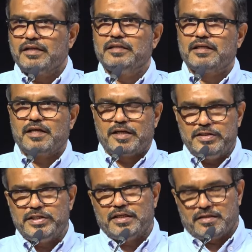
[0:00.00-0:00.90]
In the
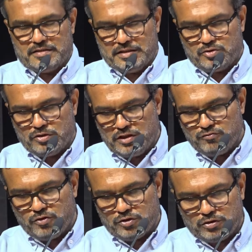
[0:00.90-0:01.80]
current year, in
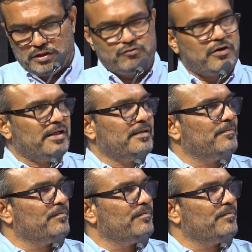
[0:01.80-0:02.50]
24-25,